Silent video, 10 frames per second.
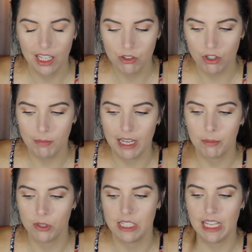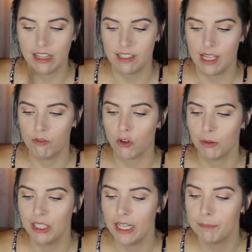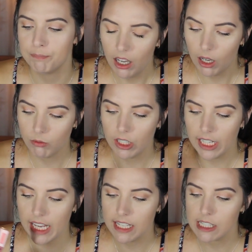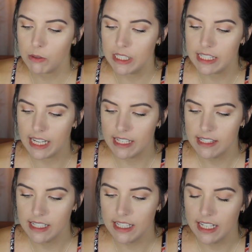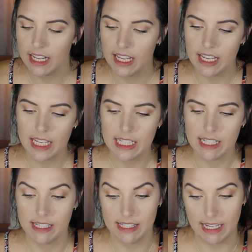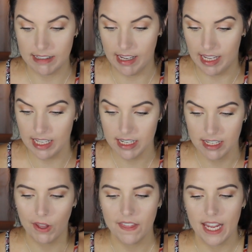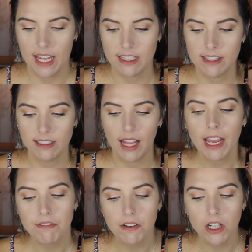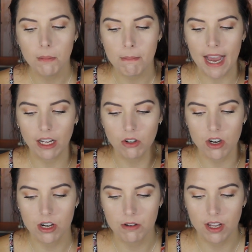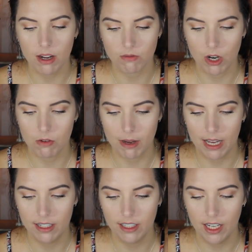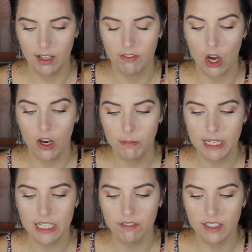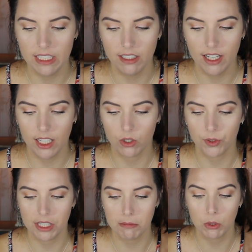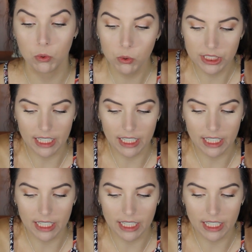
you should be able to get the same formula. All right, so it says that it is scented with a delightful macaron aroma of almond, vanilla, and cream. Ooh,